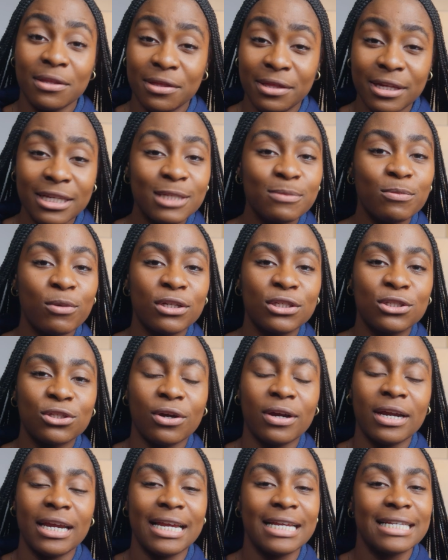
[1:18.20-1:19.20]
this
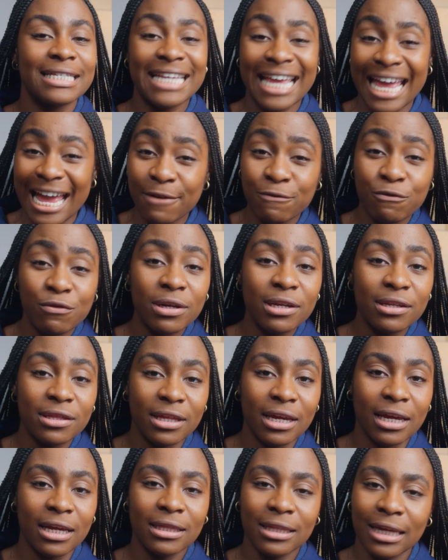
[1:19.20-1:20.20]
monitor is
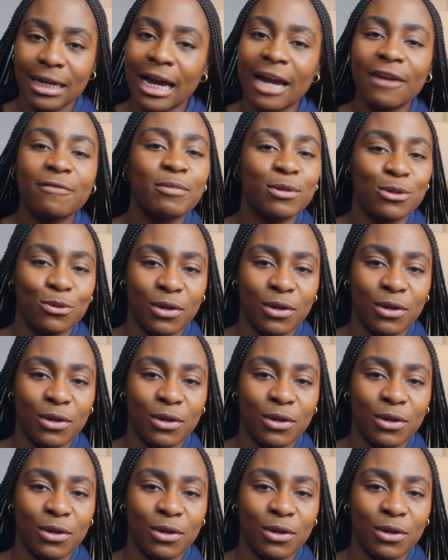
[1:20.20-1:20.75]
everything that I've been